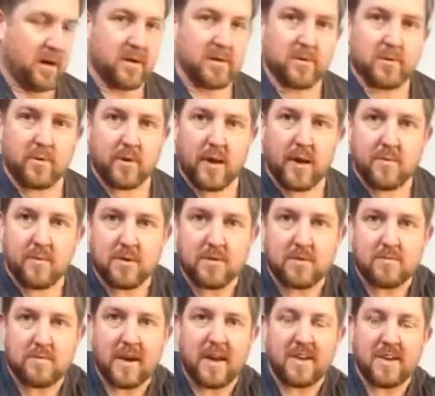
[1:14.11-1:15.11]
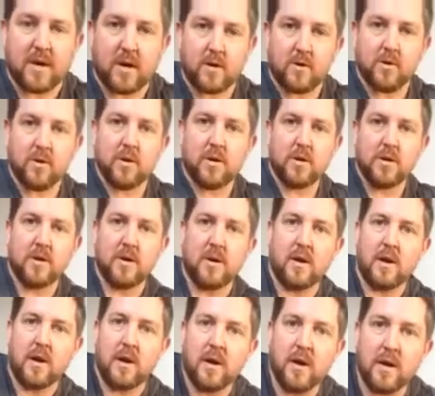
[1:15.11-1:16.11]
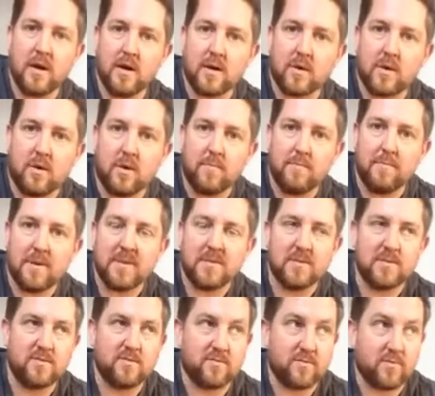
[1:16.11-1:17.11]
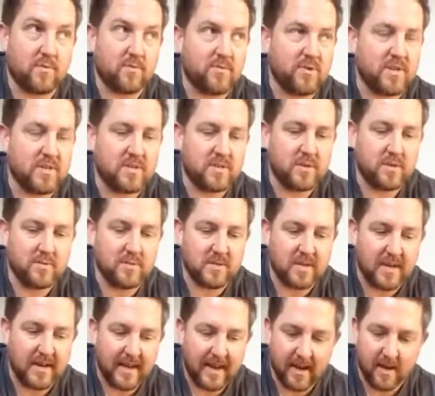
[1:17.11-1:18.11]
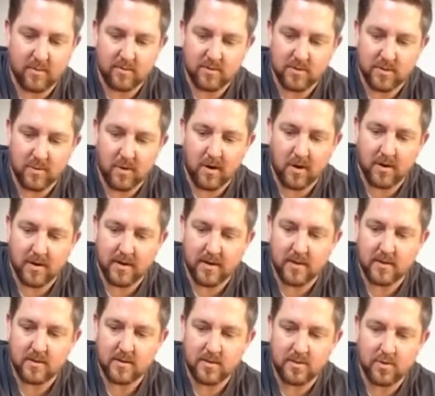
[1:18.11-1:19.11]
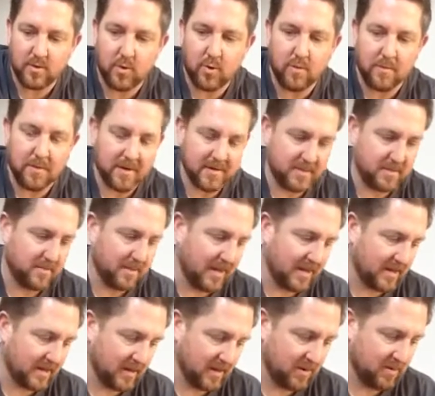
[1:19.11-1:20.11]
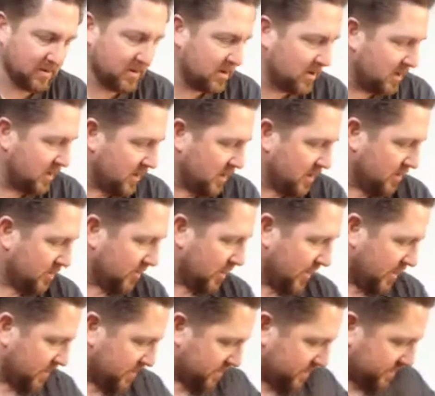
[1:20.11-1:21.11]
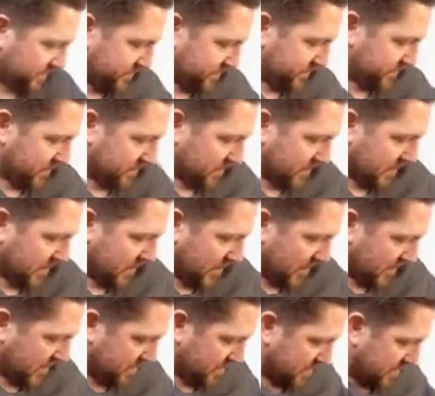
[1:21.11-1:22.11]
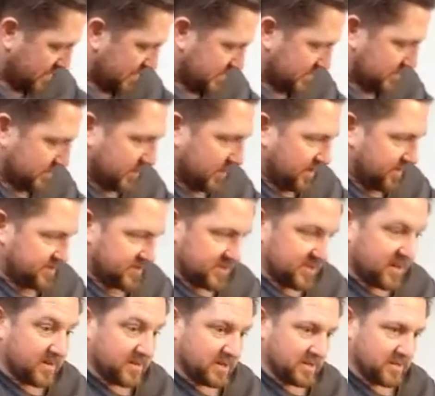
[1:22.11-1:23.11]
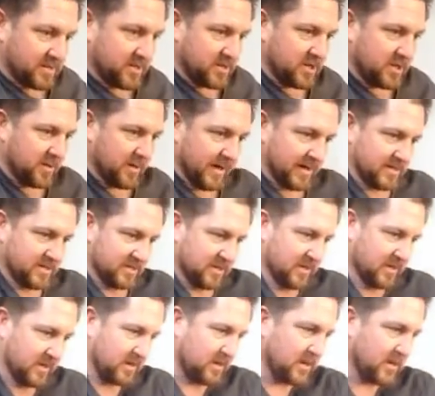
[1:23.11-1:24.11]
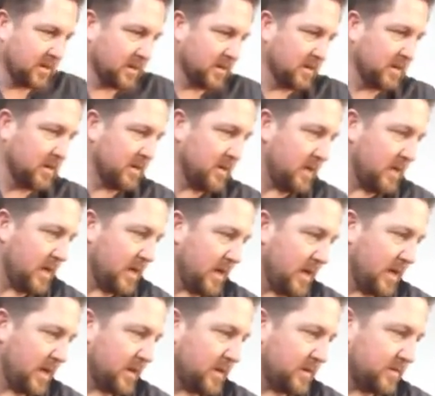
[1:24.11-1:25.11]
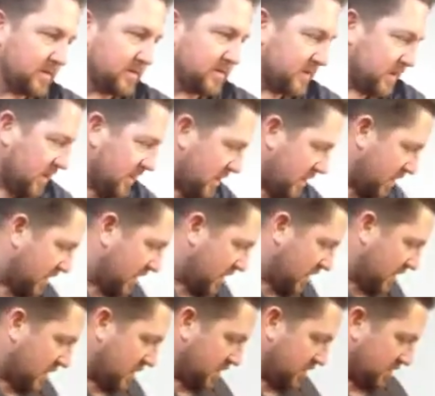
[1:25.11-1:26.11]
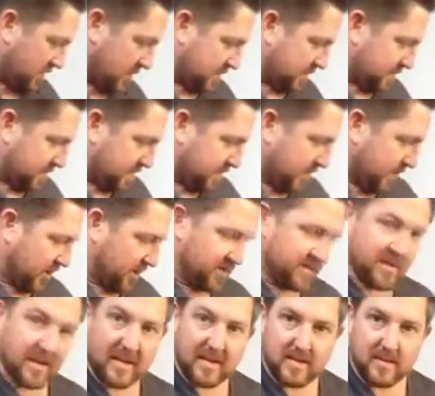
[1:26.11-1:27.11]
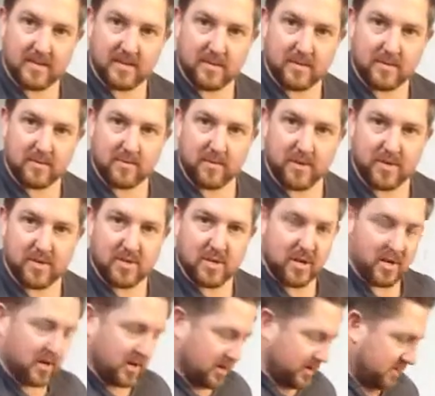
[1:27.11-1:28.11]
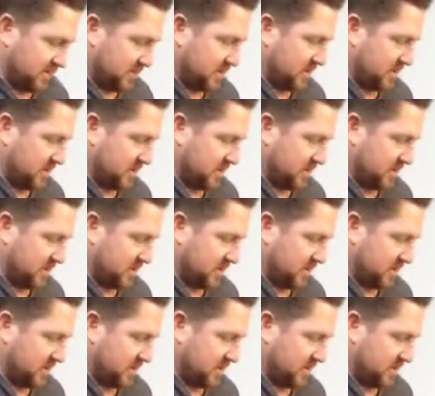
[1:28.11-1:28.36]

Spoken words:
sorting out my tobacco. Got a message from Chris who said, how do I store my tobacco? Well, something I've started to do actually is buy these, which are